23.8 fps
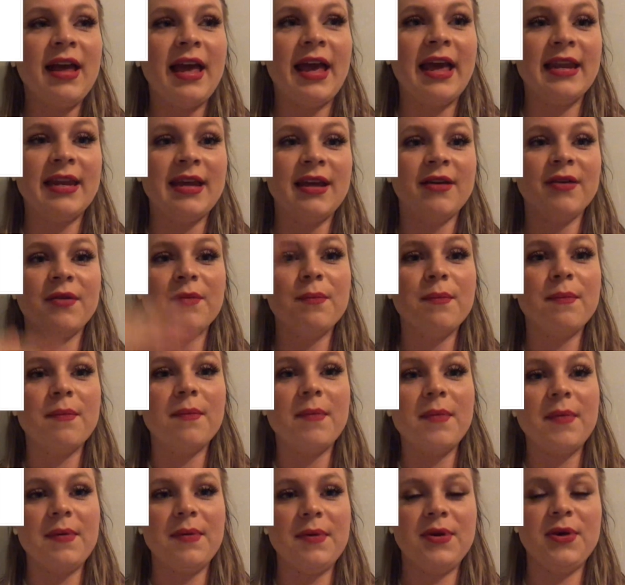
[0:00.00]
and it
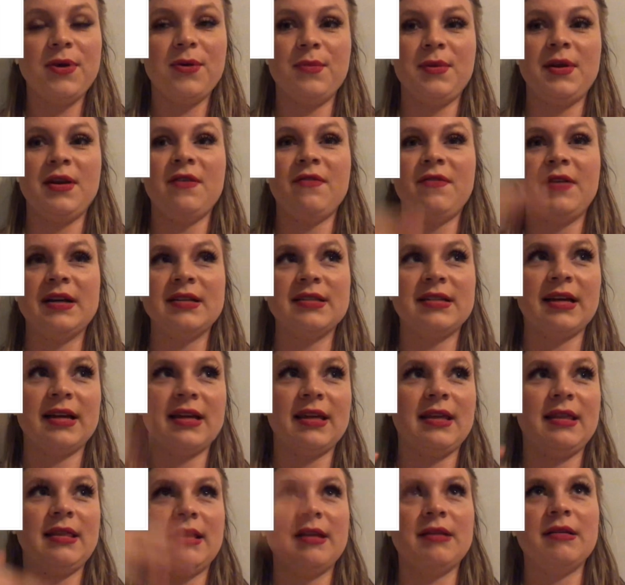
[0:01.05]
humidifies
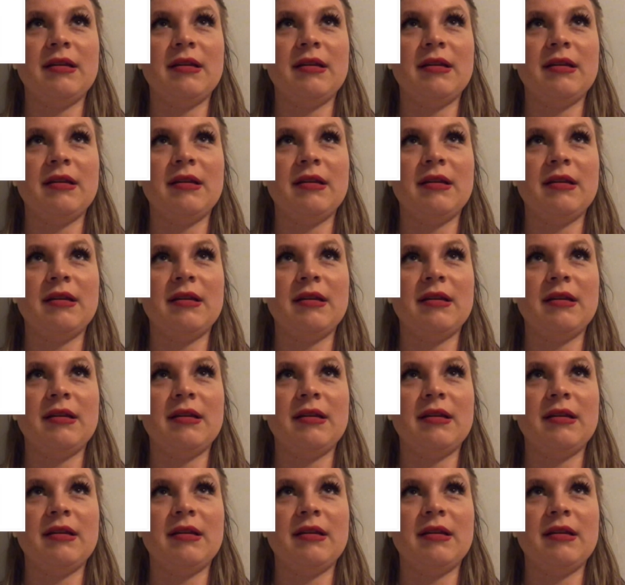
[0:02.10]
like